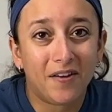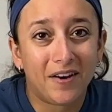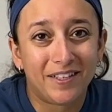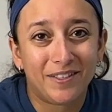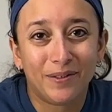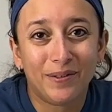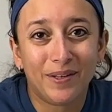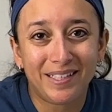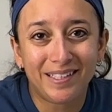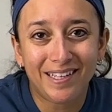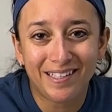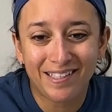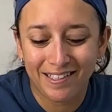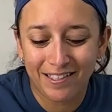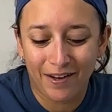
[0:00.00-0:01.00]
right, so let's
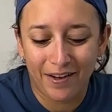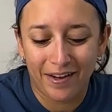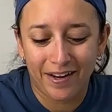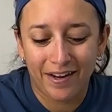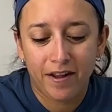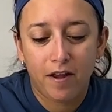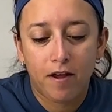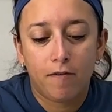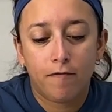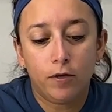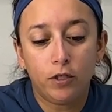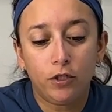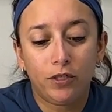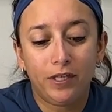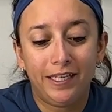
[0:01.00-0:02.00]
get started.
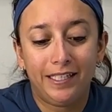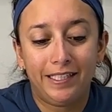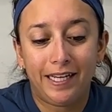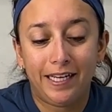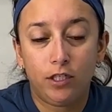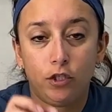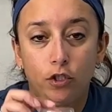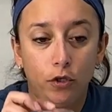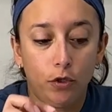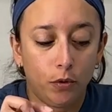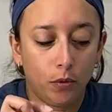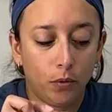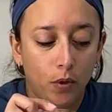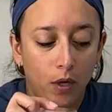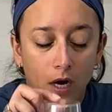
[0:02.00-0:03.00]
First, we're gonna take
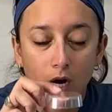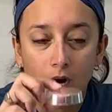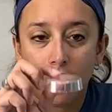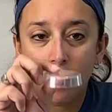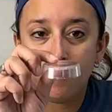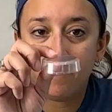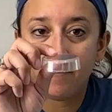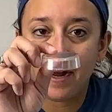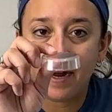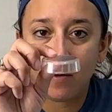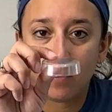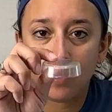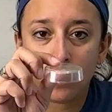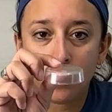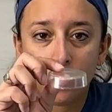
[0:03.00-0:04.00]
two of
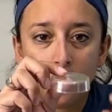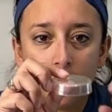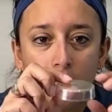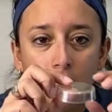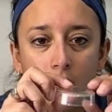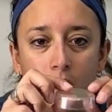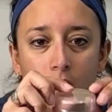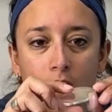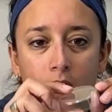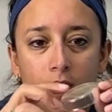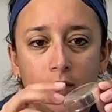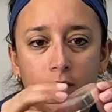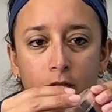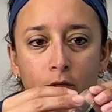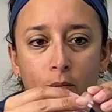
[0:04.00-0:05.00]
our
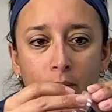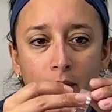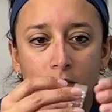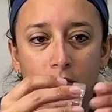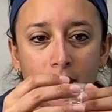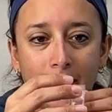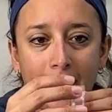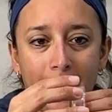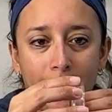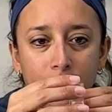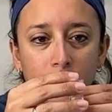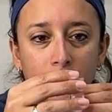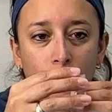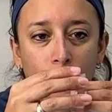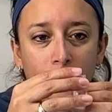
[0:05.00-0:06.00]
little milk caps
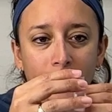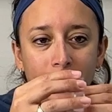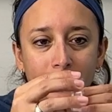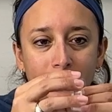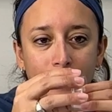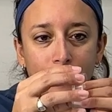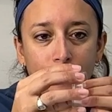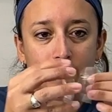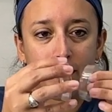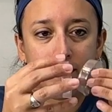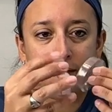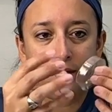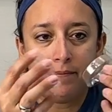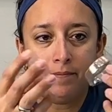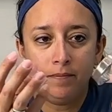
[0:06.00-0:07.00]
and we're gonna separate
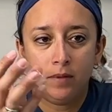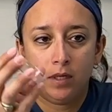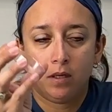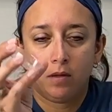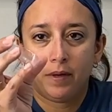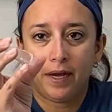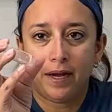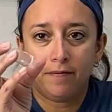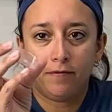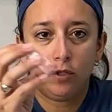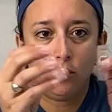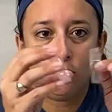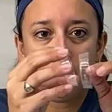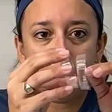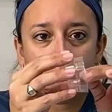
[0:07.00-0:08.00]
them. We have
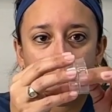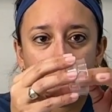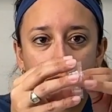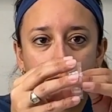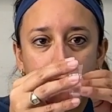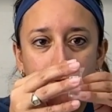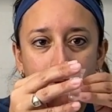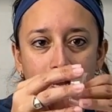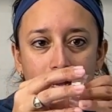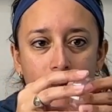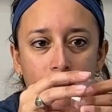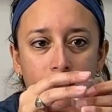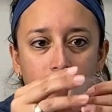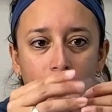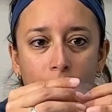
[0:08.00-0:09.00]
two that will fit
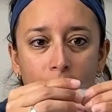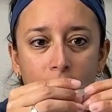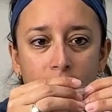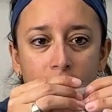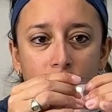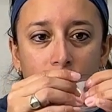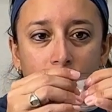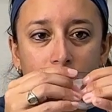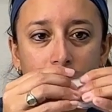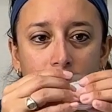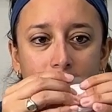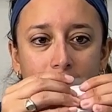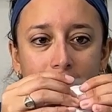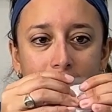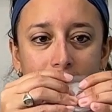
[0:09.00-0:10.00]
on top of each other
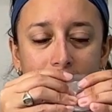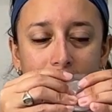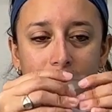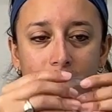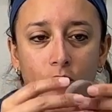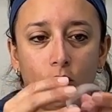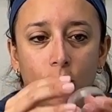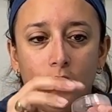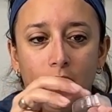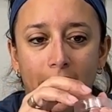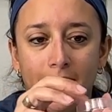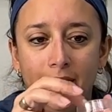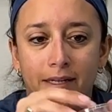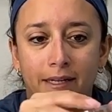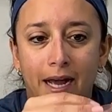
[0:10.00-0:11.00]
like this and
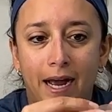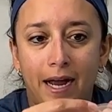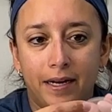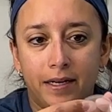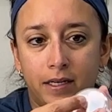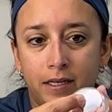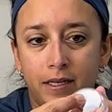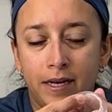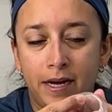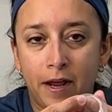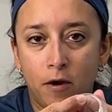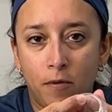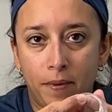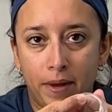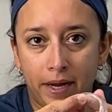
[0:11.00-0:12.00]
create that
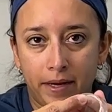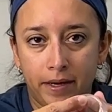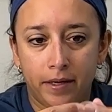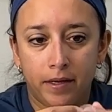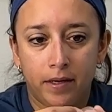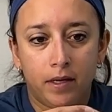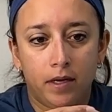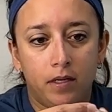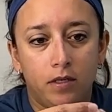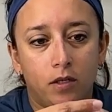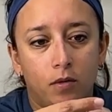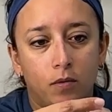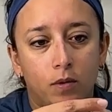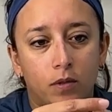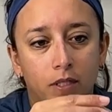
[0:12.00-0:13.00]
nail bed.
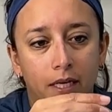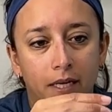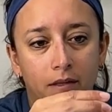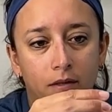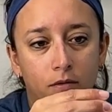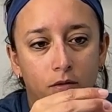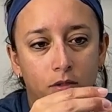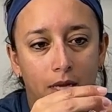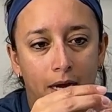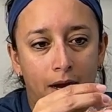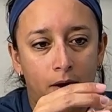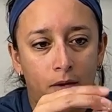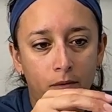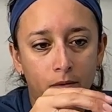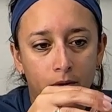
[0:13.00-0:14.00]
So we'll take those
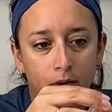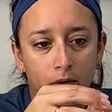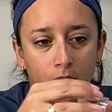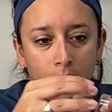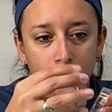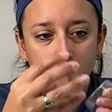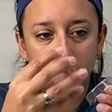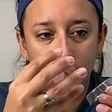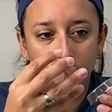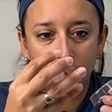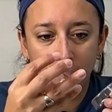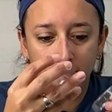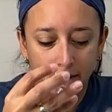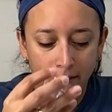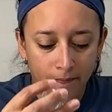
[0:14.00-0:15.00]
out,
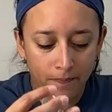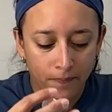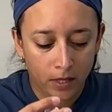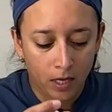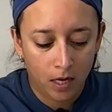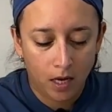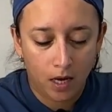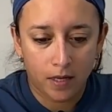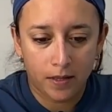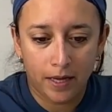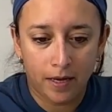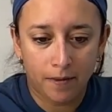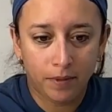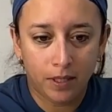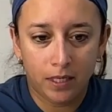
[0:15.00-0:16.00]
separate them, and then
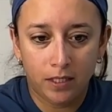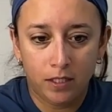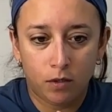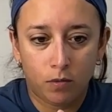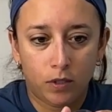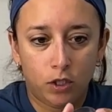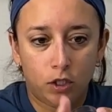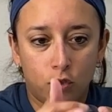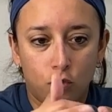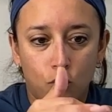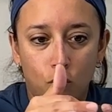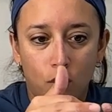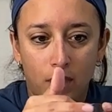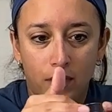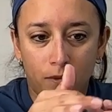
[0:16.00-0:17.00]
I'm gonna deal with just
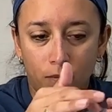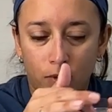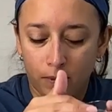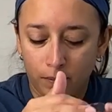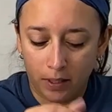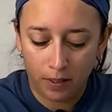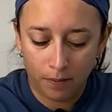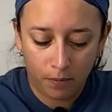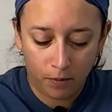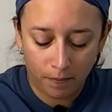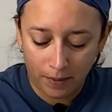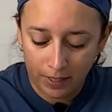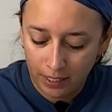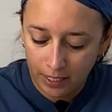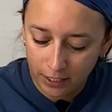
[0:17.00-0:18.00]
one where I'm gonna put
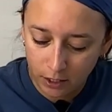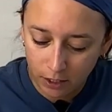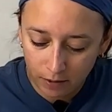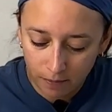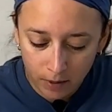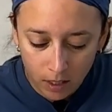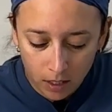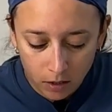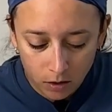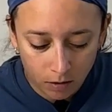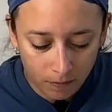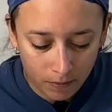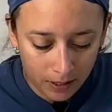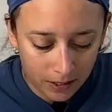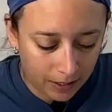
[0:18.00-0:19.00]
my ketchup. So I'm
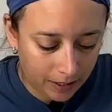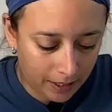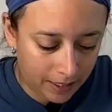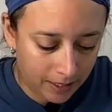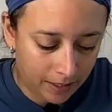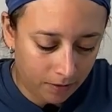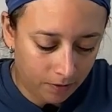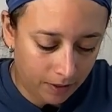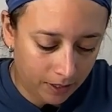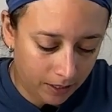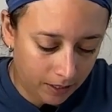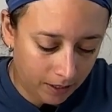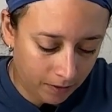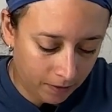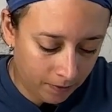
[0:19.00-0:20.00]
gonna set that down right
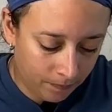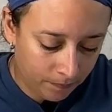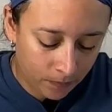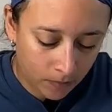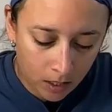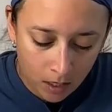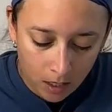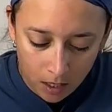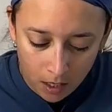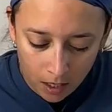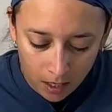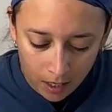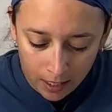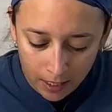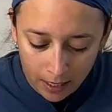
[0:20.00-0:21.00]
here,
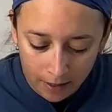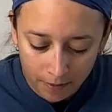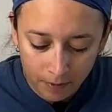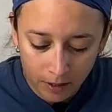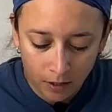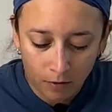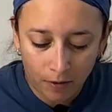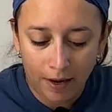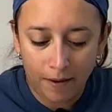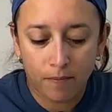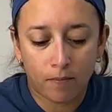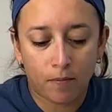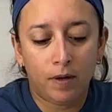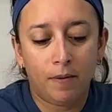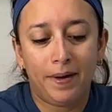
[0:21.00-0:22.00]
and I'm gonna
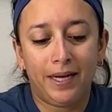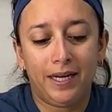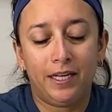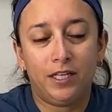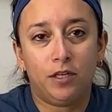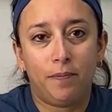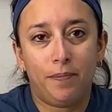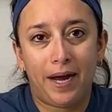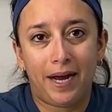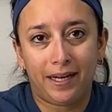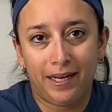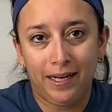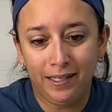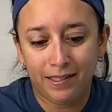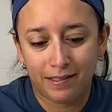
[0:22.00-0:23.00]
grab one of my ketchup
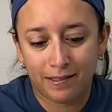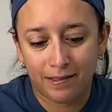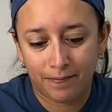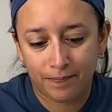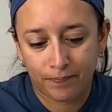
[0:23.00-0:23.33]
packets.